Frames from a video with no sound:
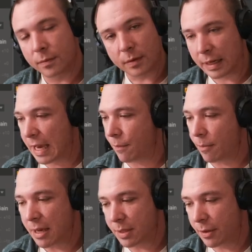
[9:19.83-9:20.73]
Again, we're
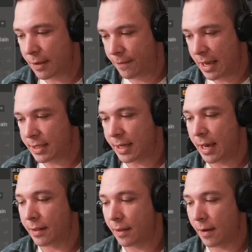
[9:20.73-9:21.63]
messing with the phase
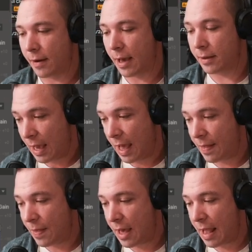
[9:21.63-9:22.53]
again, okay?
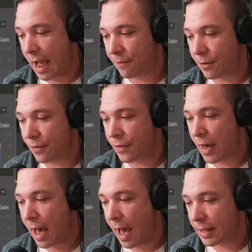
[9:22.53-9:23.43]
And then after
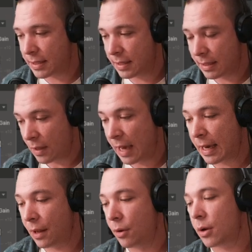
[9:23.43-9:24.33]
that, I
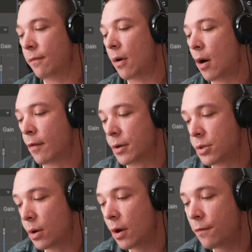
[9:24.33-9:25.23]
got a little convolver.
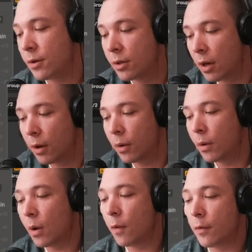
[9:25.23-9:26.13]
So if you
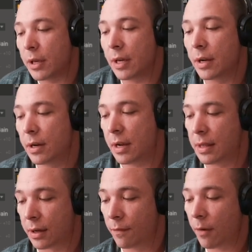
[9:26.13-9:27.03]
go over here
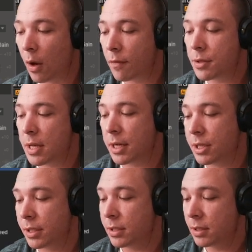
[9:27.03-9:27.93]
in the convolver
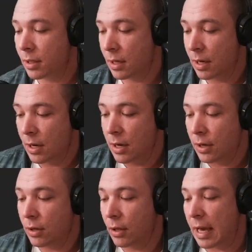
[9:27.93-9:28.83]
section,
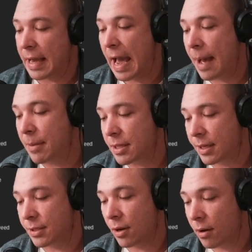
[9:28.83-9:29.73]
you're gonna look at cabinets
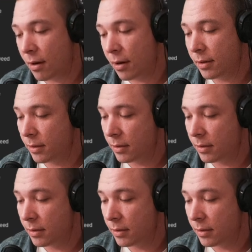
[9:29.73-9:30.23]
guitar,